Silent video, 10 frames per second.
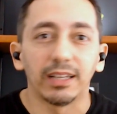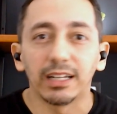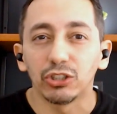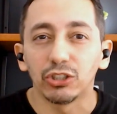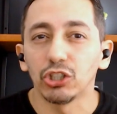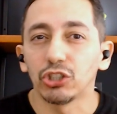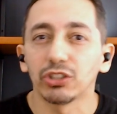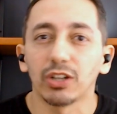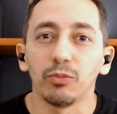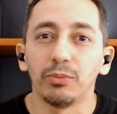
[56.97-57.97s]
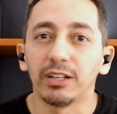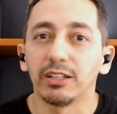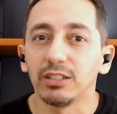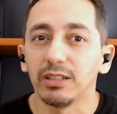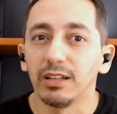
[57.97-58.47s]
English teachers, I will
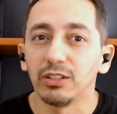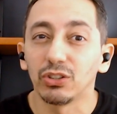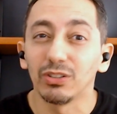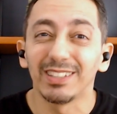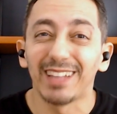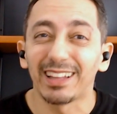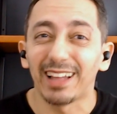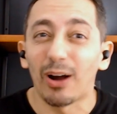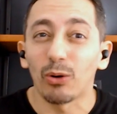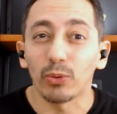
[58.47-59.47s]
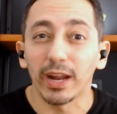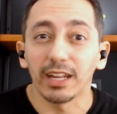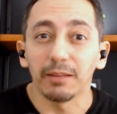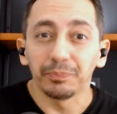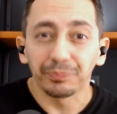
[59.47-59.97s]
bring students that
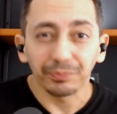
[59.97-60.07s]
already